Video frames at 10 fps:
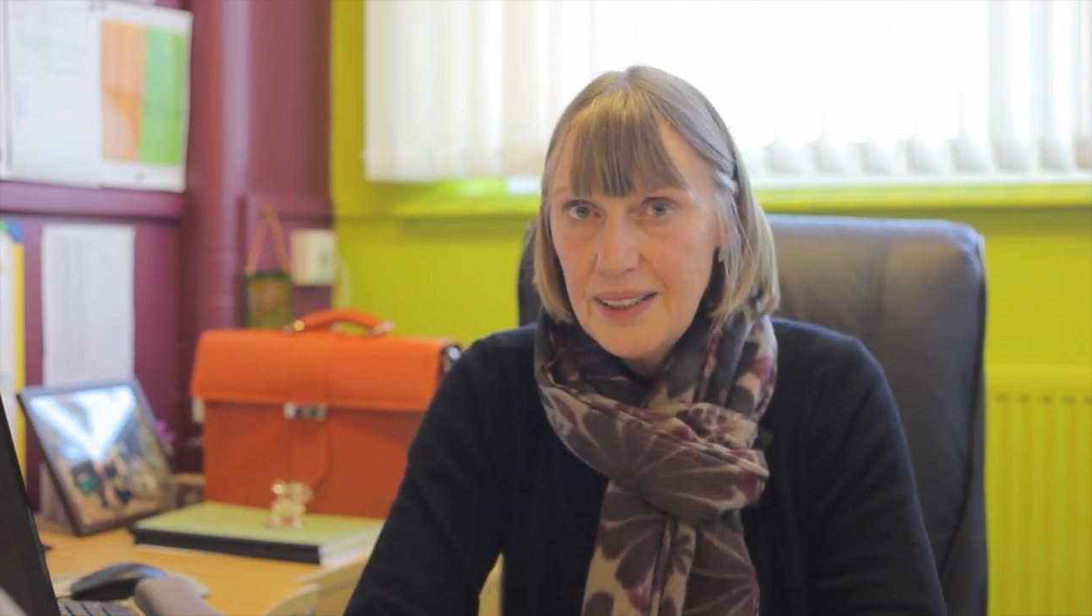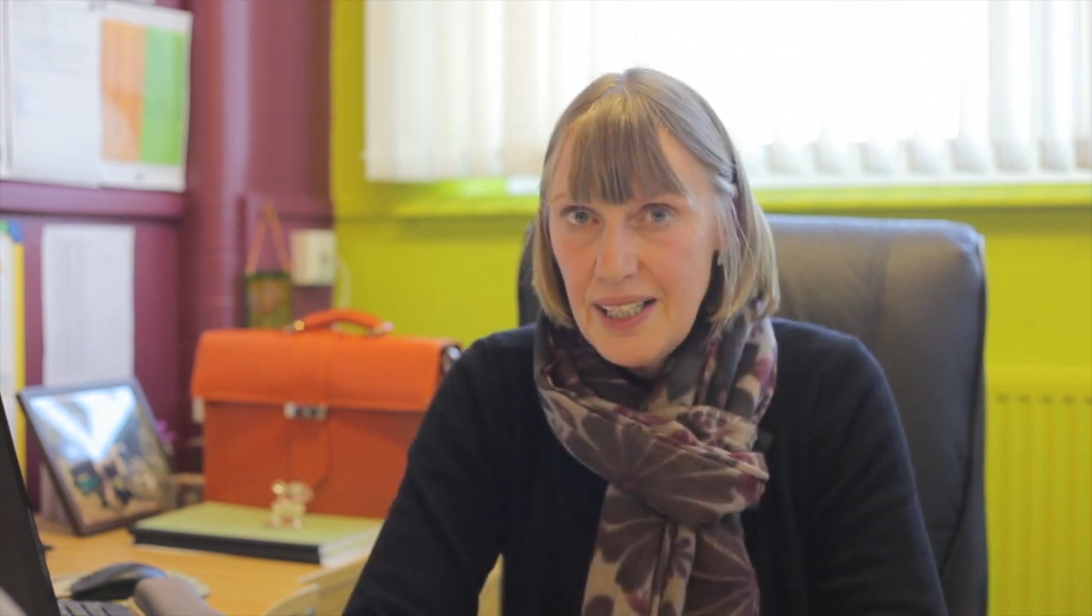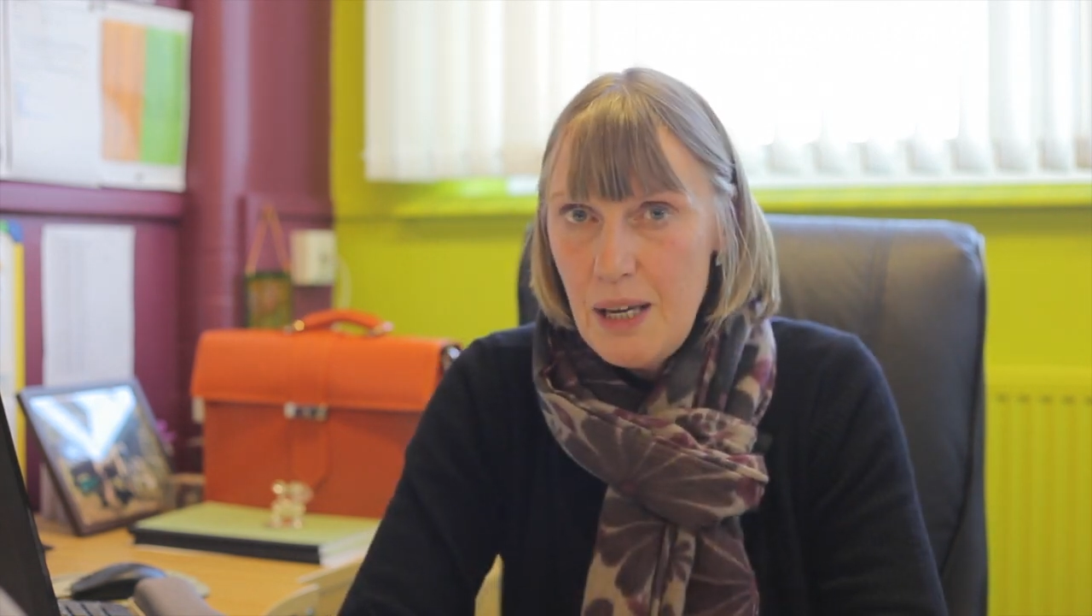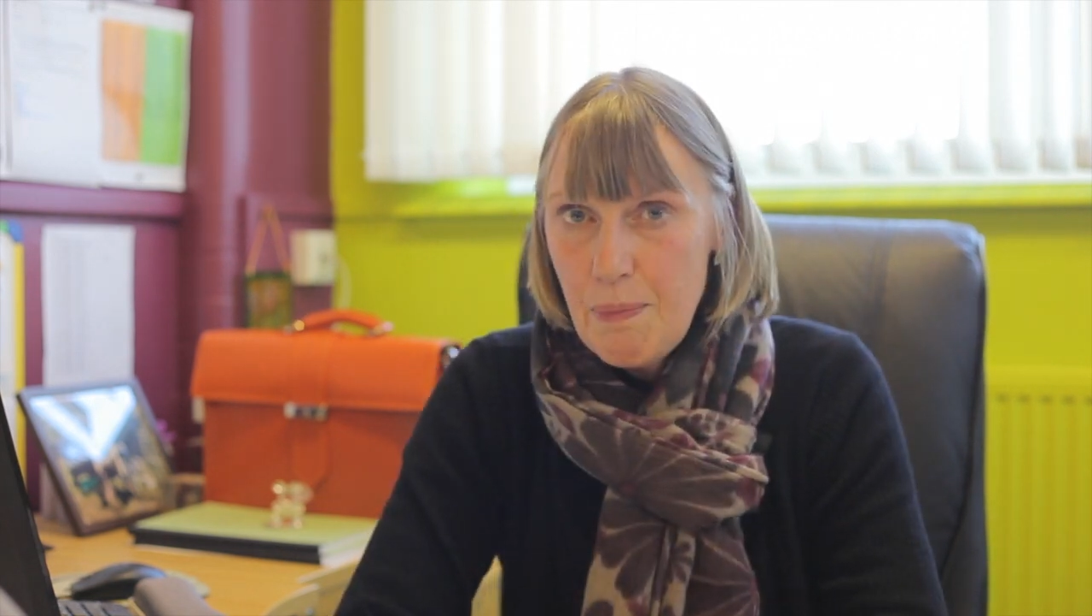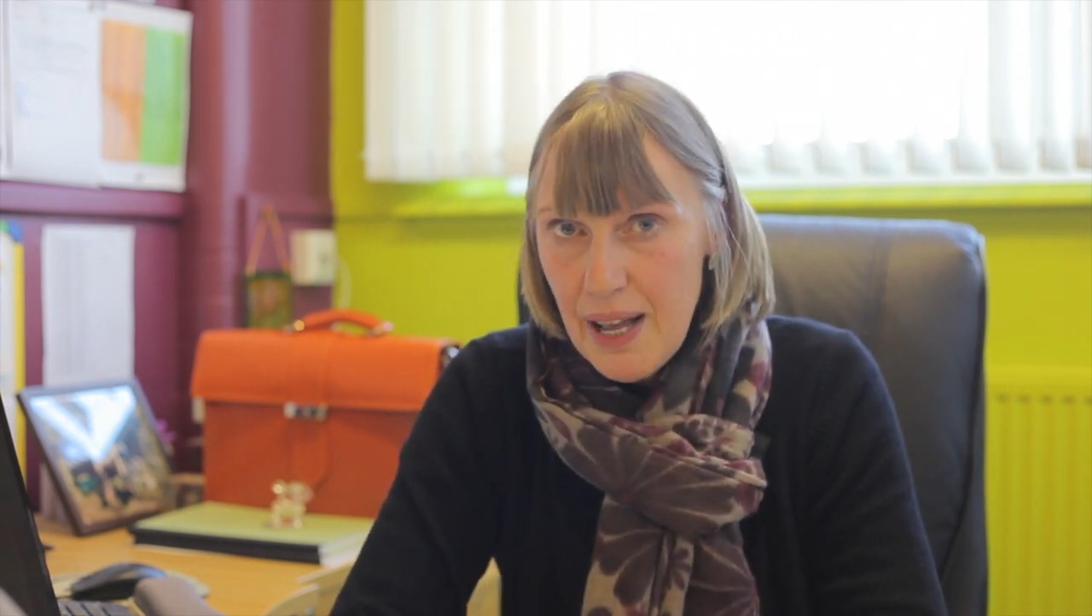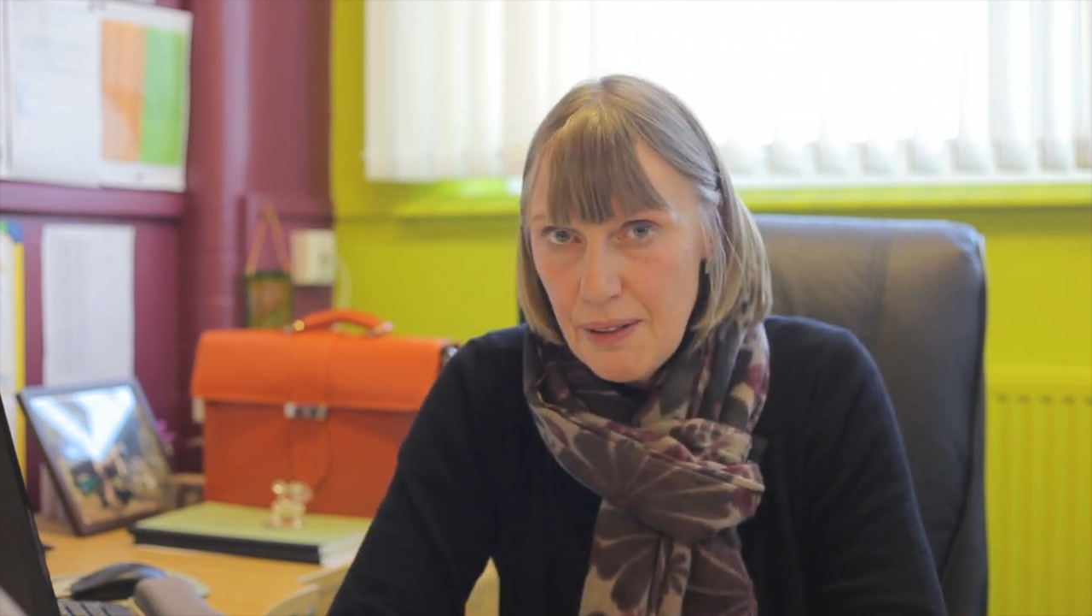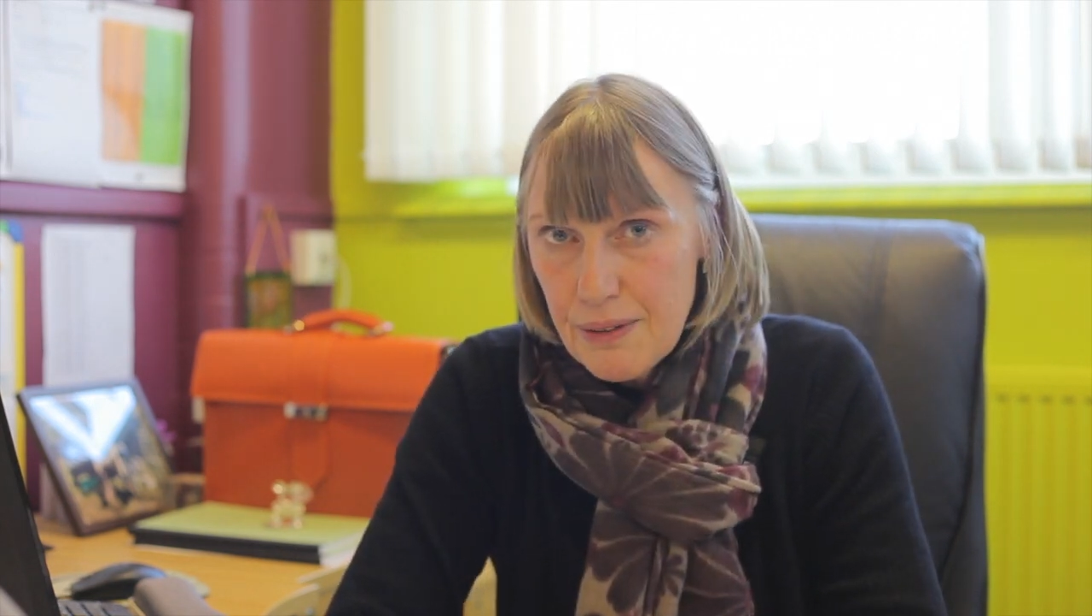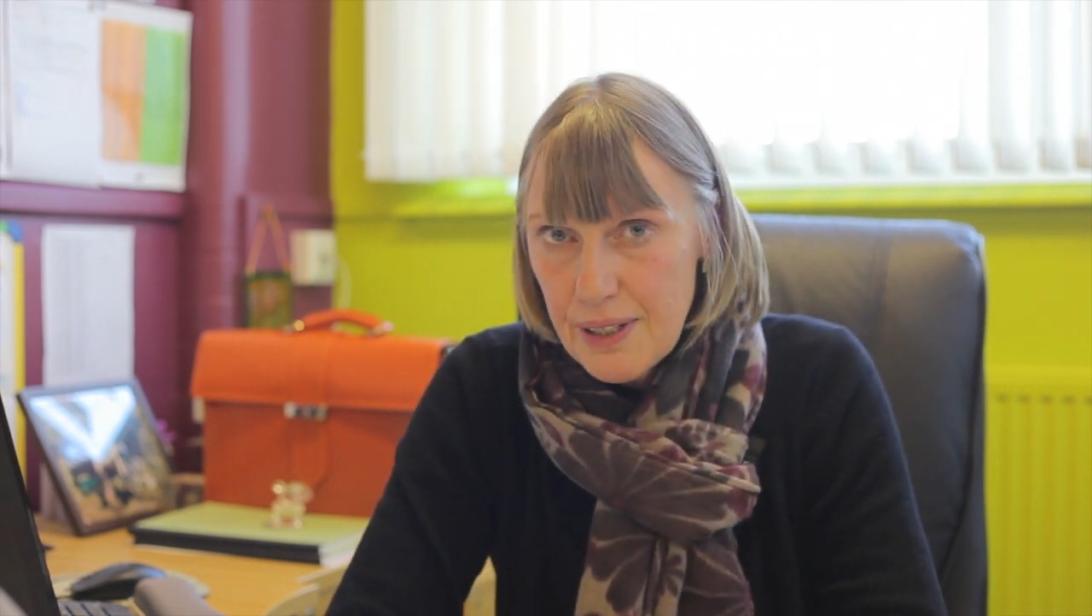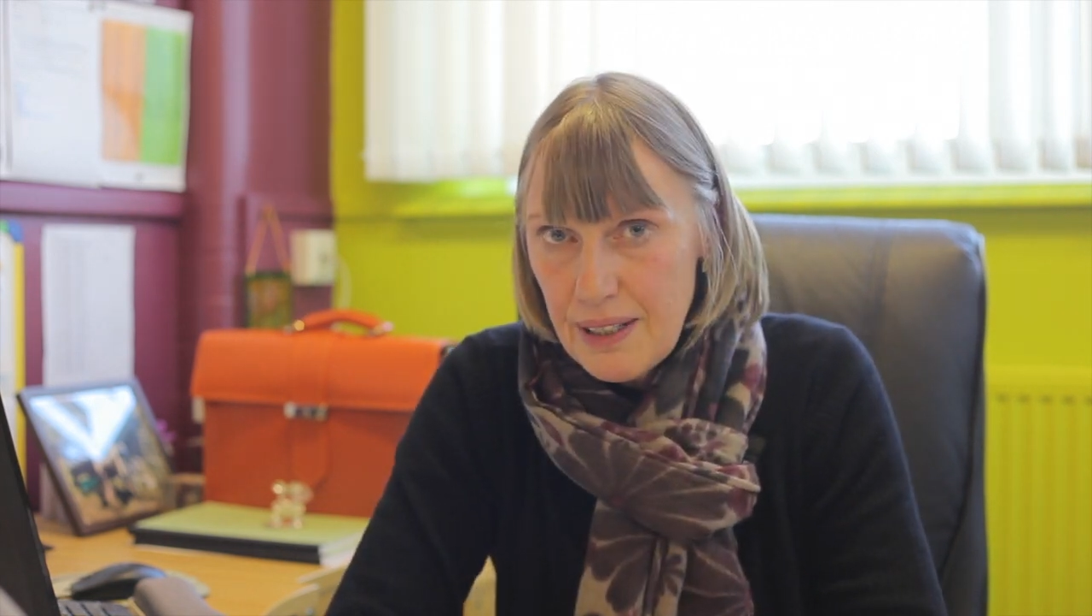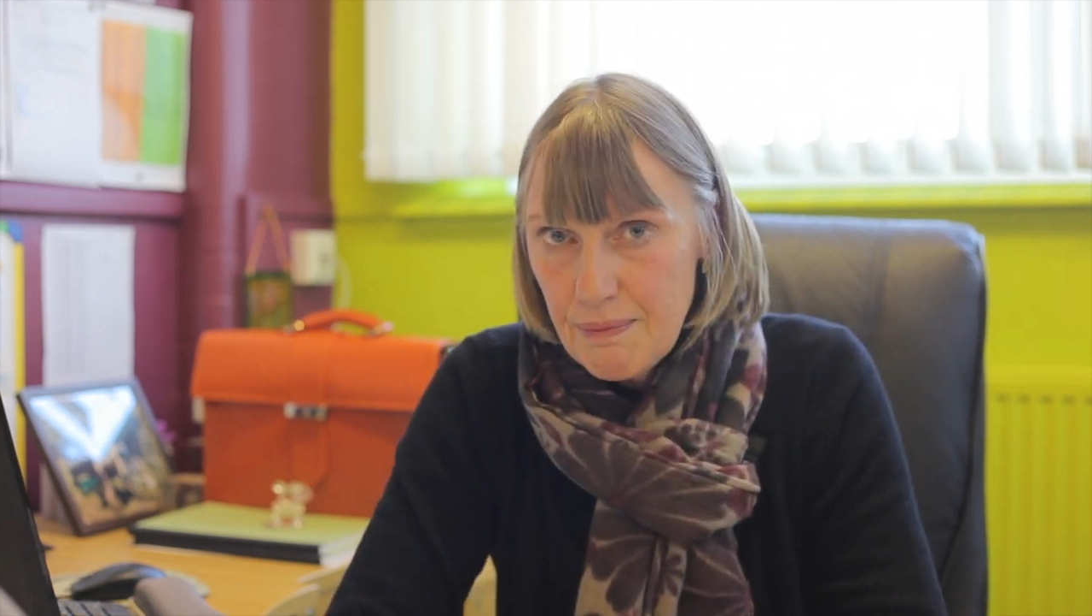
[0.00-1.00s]
Keep
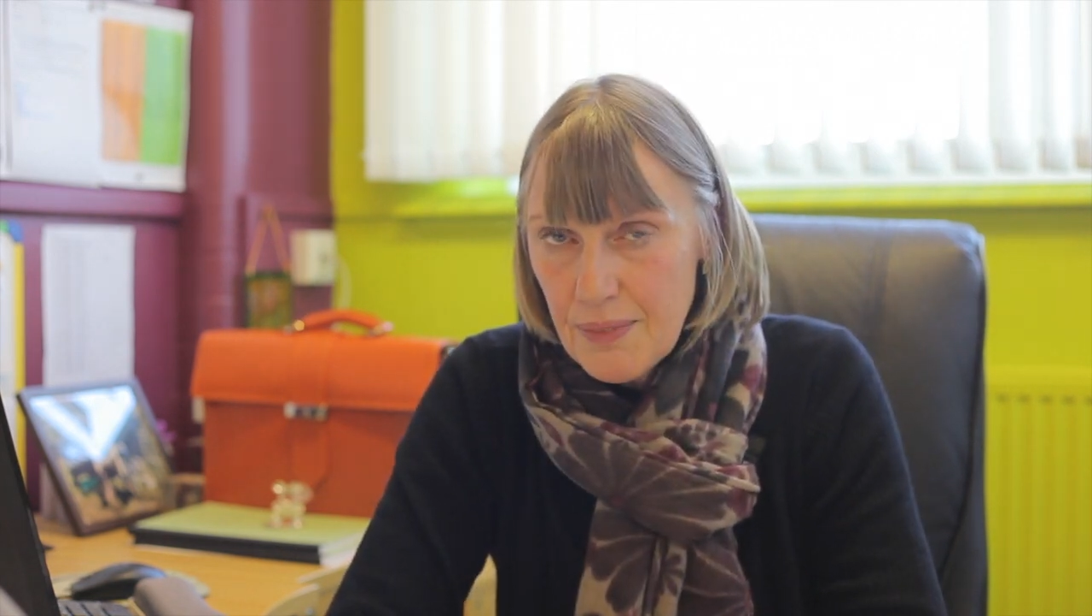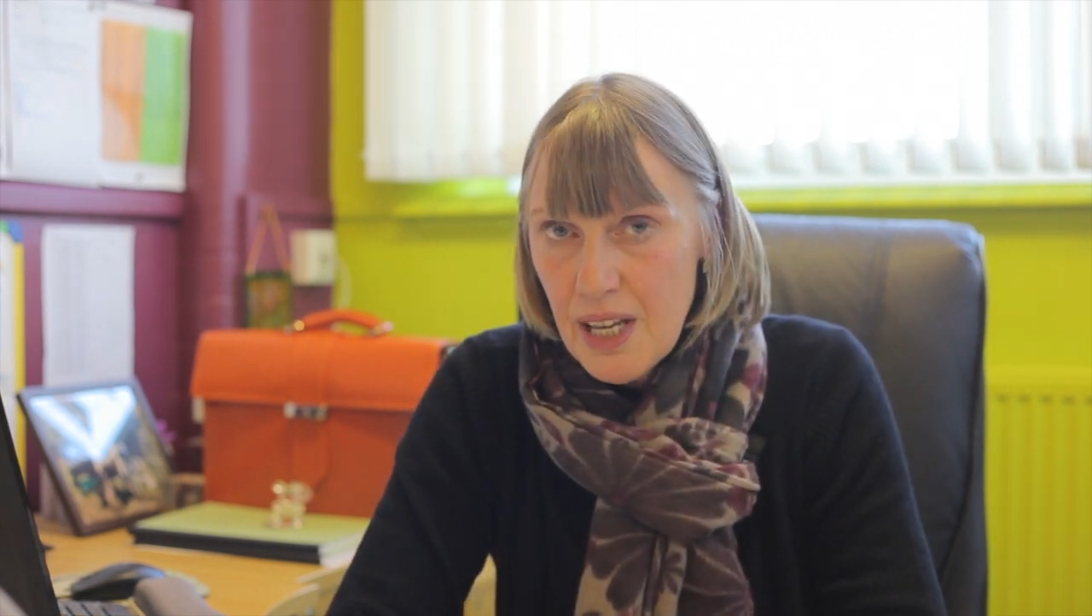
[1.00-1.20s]
healthy.